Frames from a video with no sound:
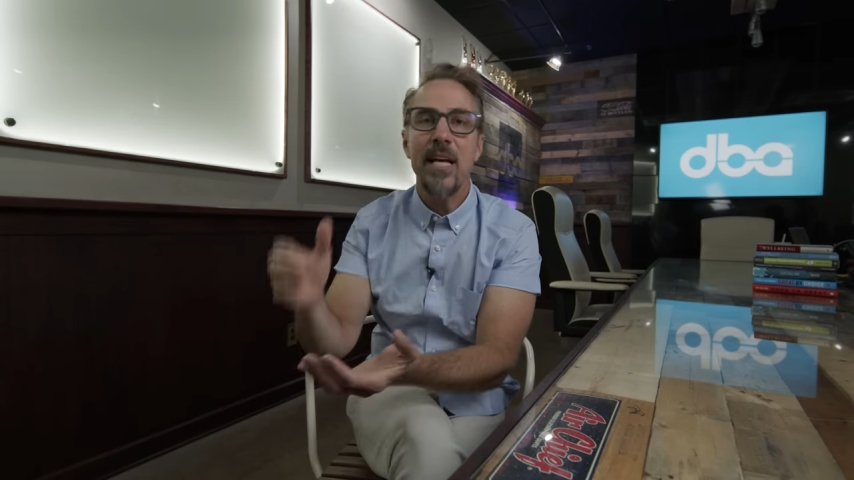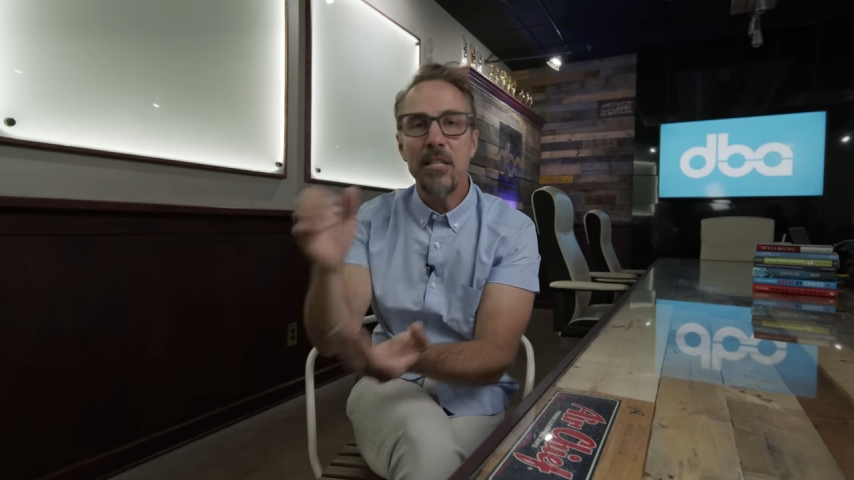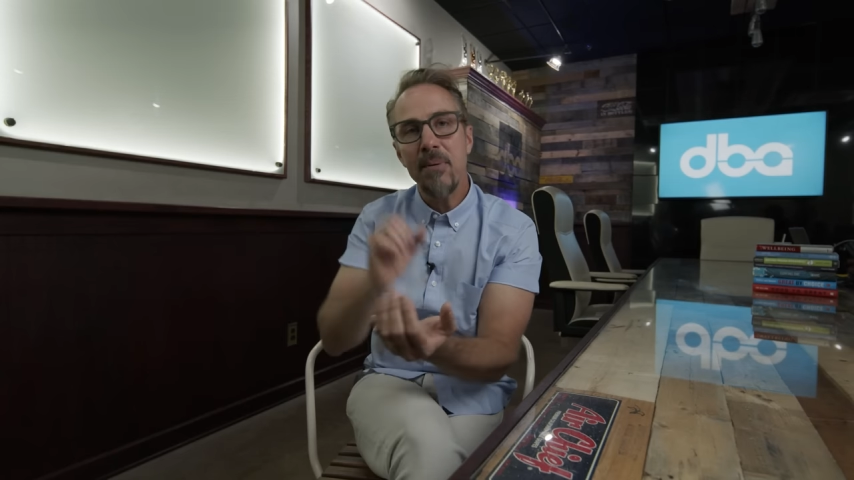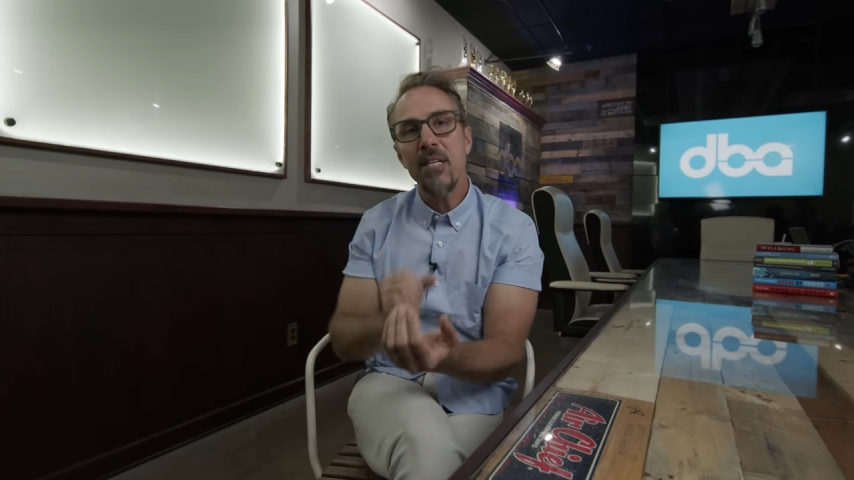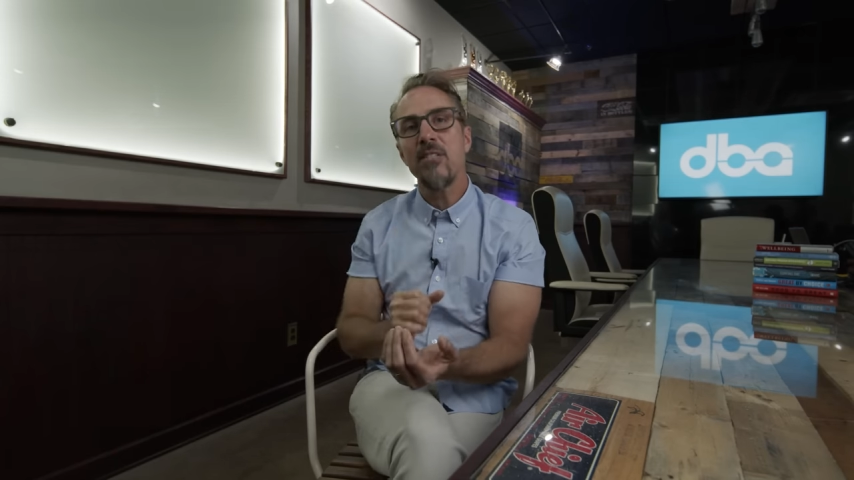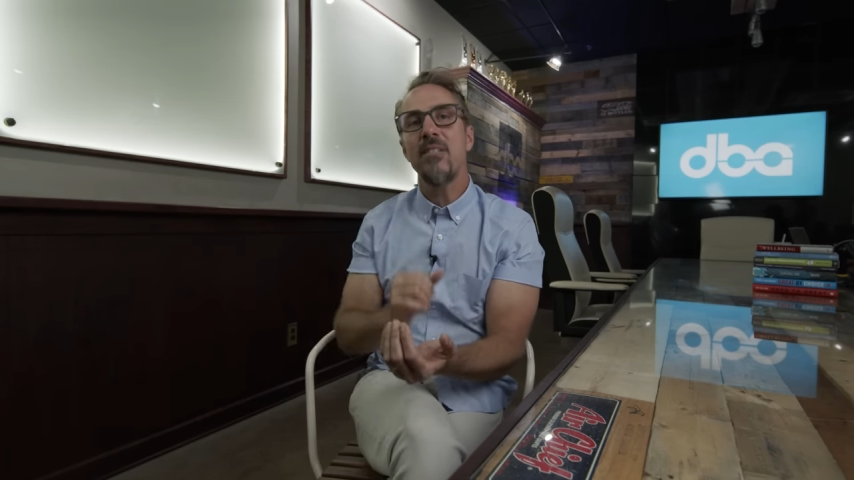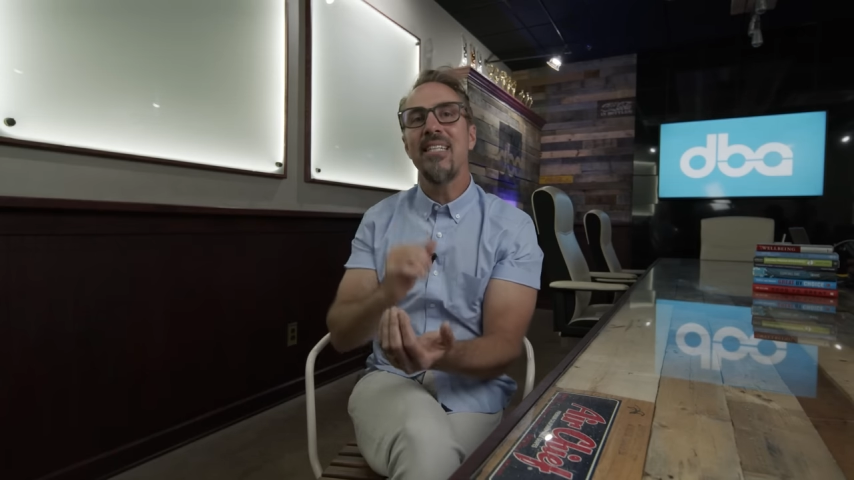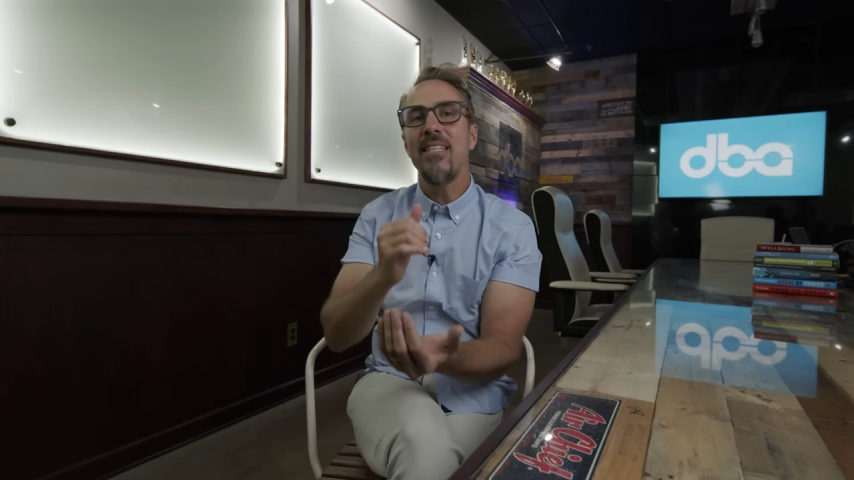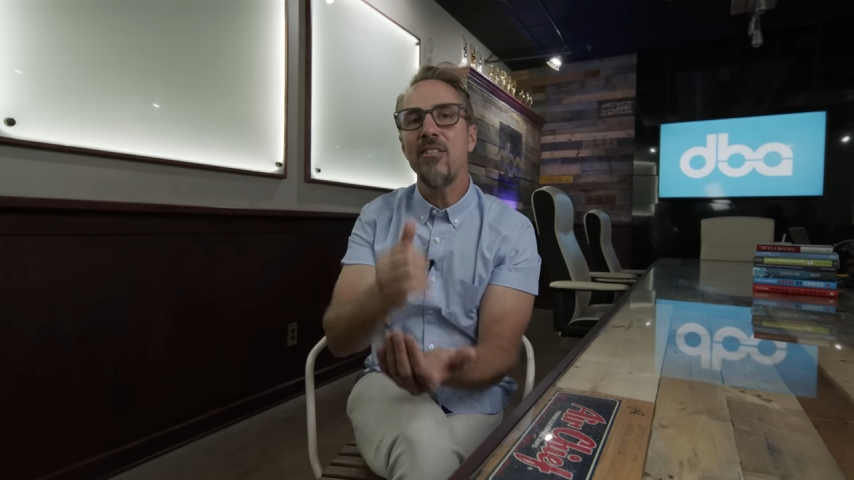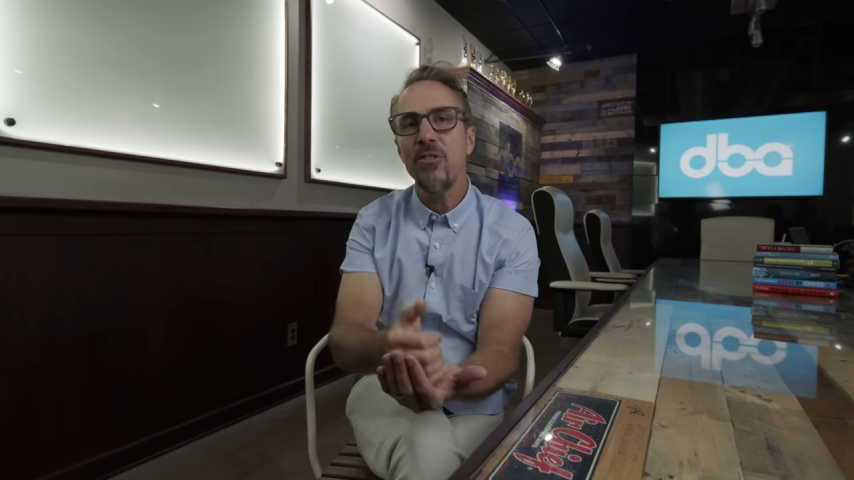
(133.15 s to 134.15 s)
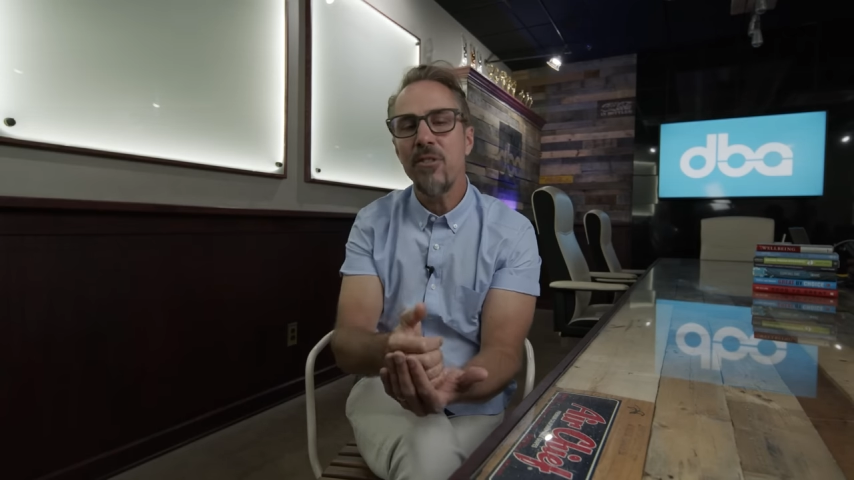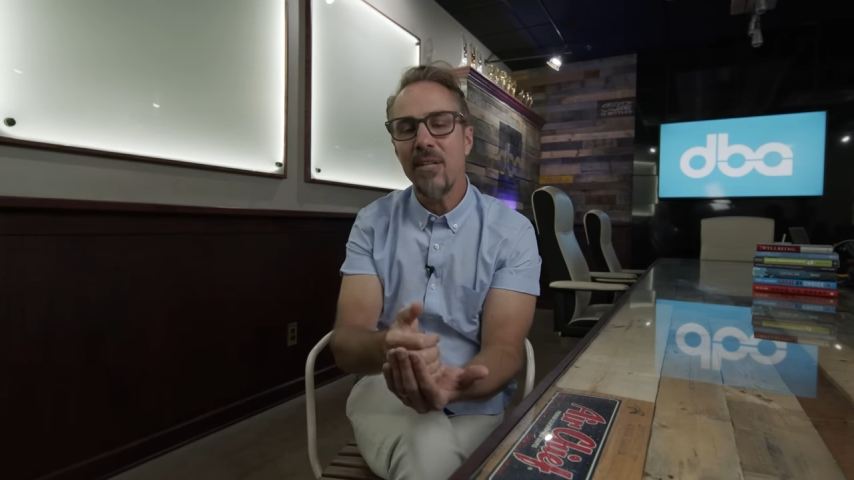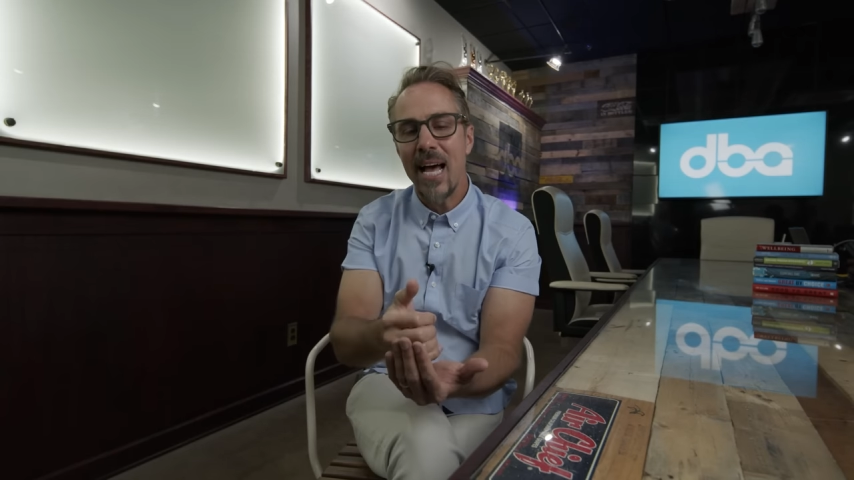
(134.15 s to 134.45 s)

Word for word: That's because the digital